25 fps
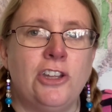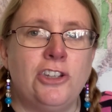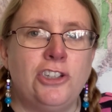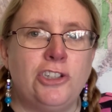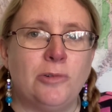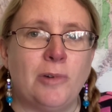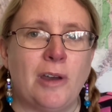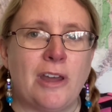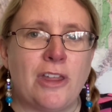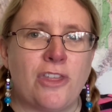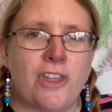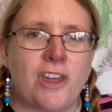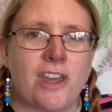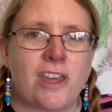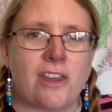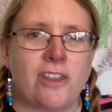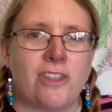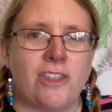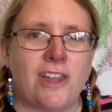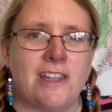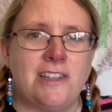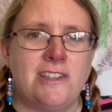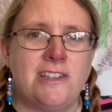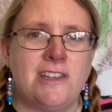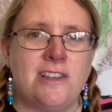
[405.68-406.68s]
Do I think
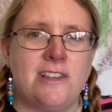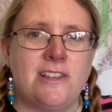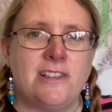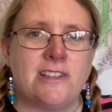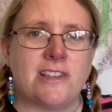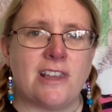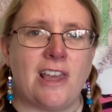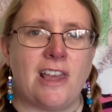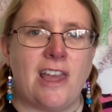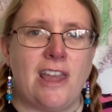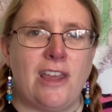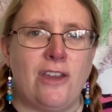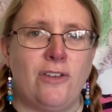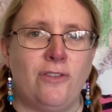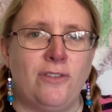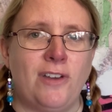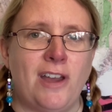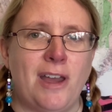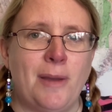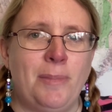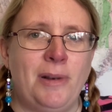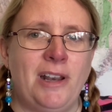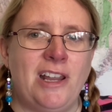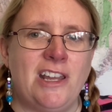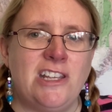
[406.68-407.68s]
that is a
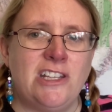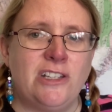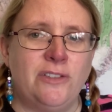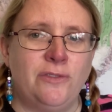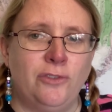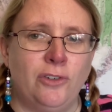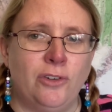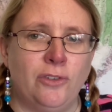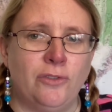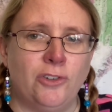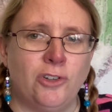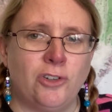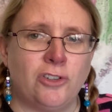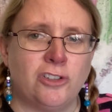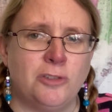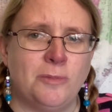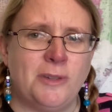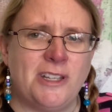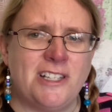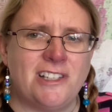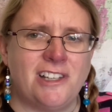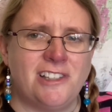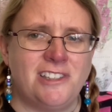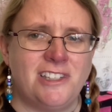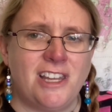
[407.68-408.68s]
fair place for Vök to
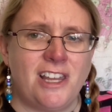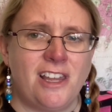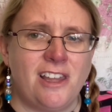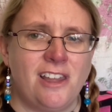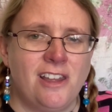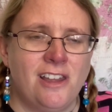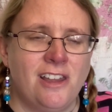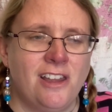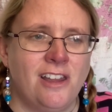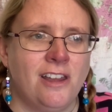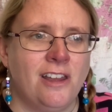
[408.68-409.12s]
be sitting?